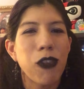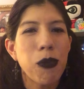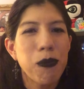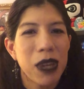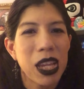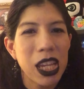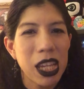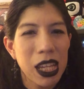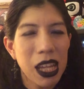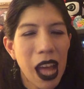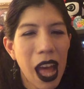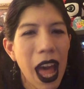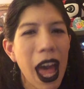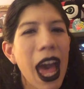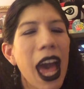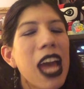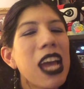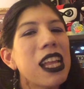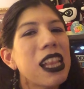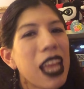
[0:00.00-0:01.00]
for me,
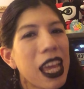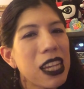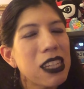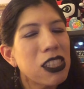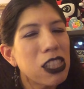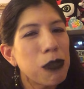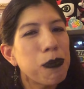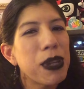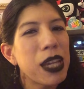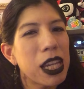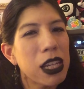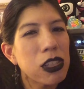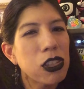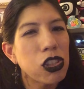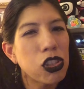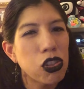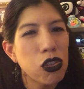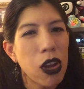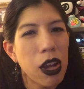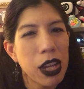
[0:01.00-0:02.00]
I like to pick
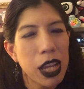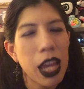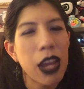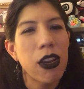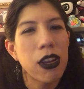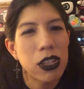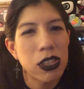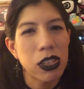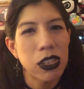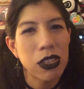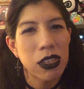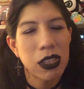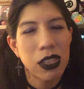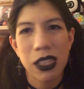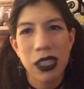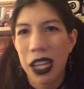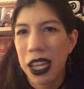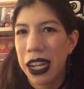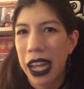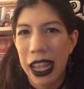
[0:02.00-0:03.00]
strong
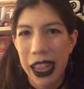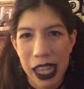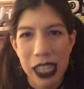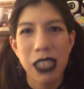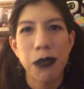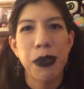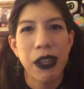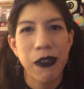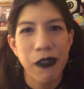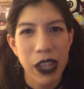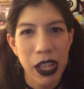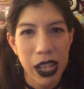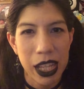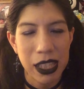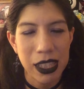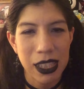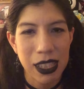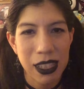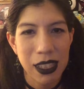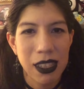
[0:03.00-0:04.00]
characters and I like to pick
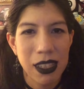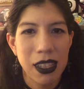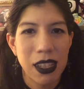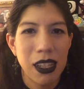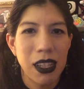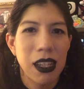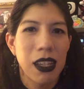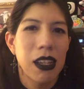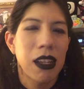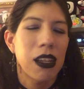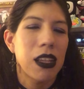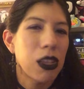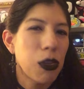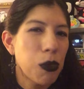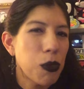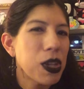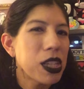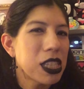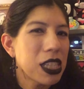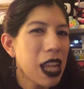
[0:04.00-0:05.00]
villains. And
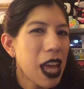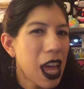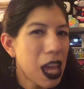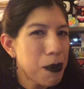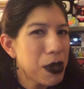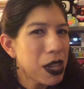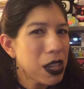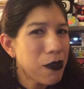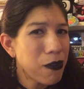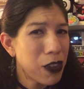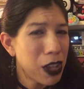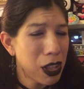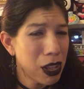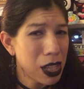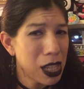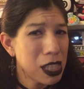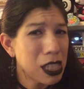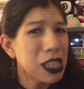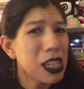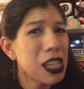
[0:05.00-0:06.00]
the reason I pick
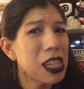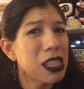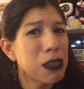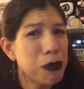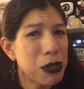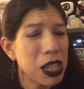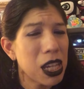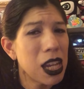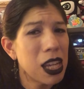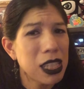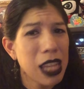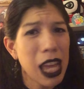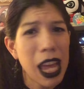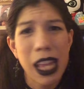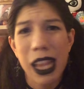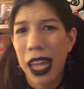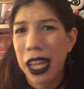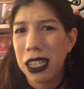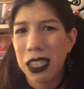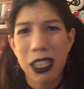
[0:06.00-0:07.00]
villains is because
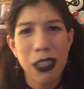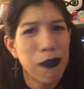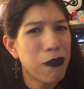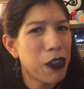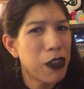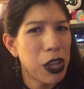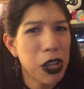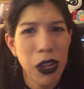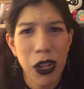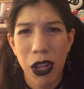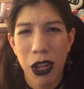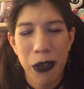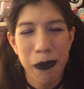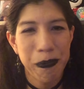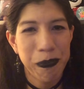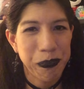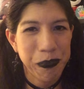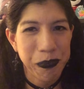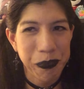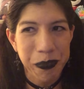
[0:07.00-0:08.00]
I like to
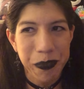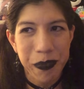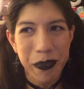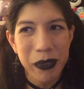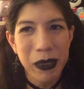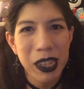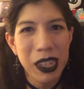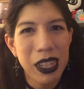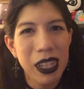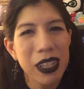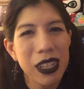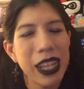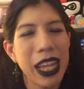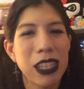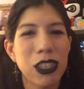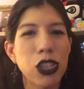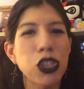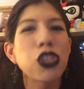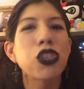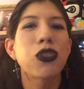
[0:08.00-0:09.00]
feel
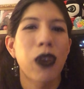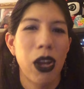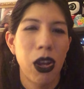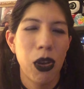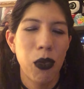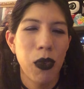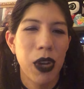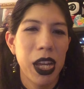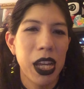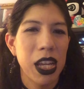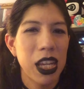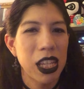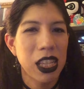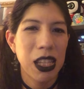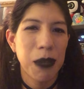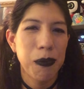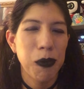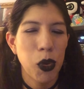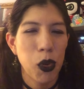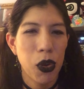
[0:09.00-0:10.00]
like the strong
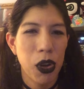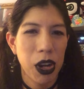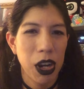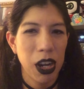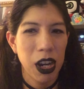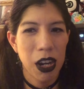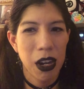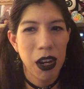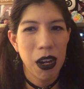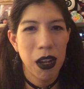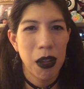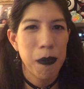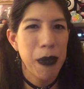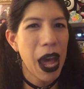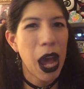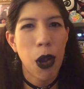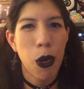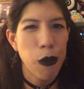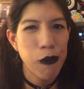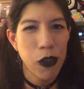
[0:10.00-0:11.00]
one, the more
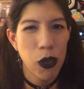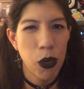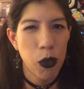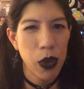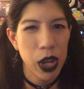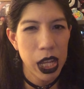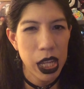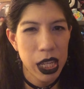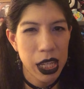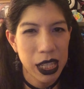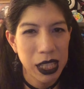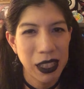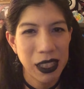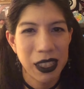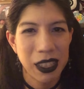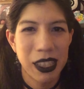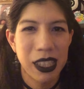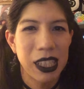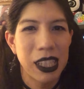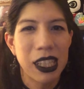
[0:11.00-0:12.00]
powerful one,
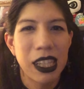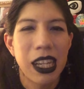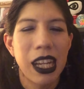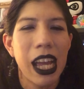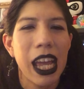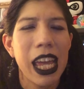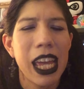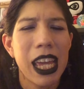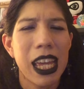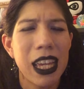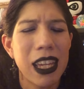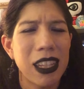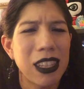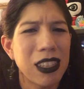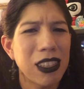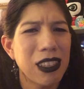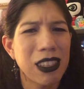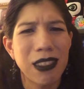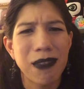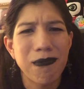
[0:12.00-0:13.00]

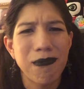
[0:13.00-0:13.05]
and